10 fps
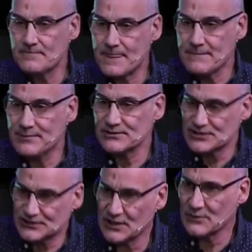but to
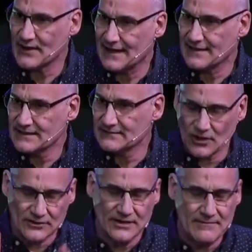do that, you've got
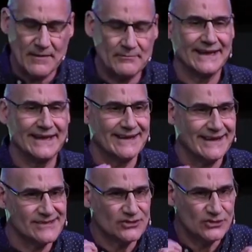to remember it
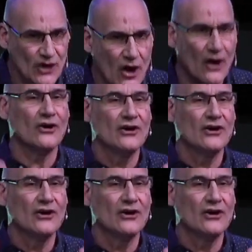is your